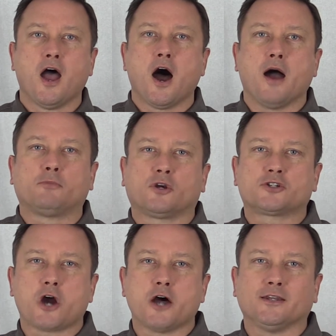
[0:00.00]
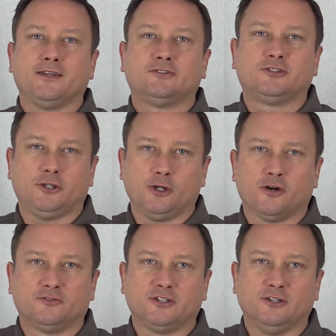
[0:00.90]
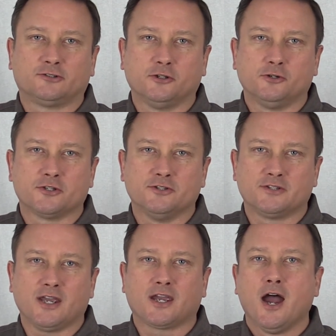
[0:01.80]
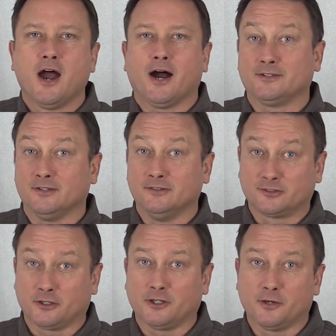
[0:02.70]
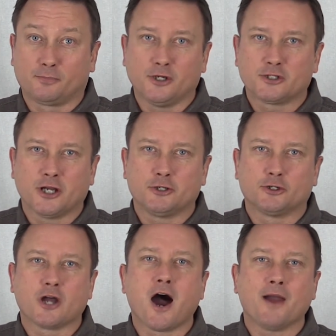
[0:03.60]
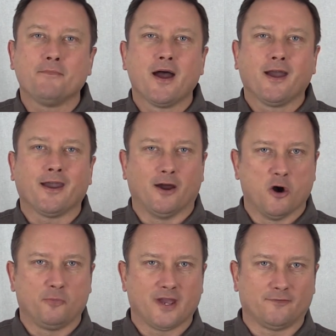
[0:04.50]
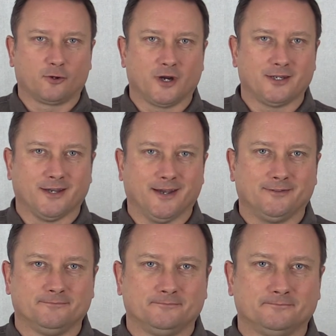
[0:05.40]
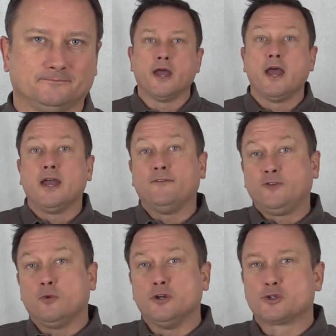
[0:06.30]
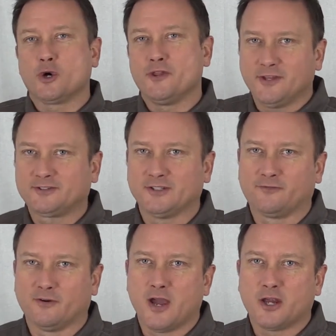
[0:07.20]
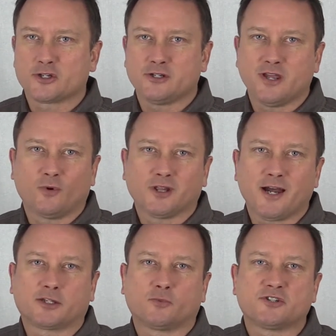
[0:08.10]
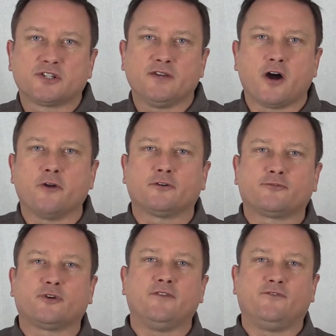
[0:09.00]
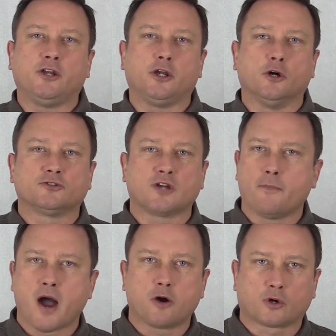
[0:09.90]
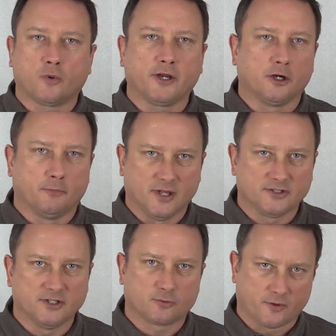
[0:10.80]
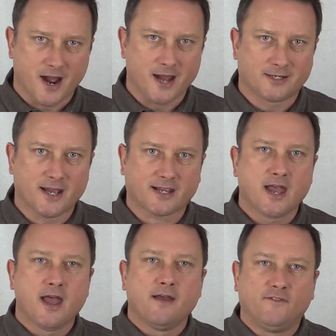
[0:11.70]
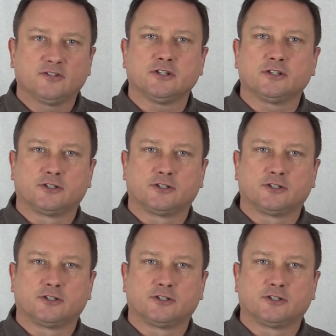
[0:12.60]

I'm Chris Conley, CEO of C Solutions Inc. I sincerely appreciate your time and I hope you have a great day. If you enjoyed this information and would like to receive other free videos about growing your business with high tech, visit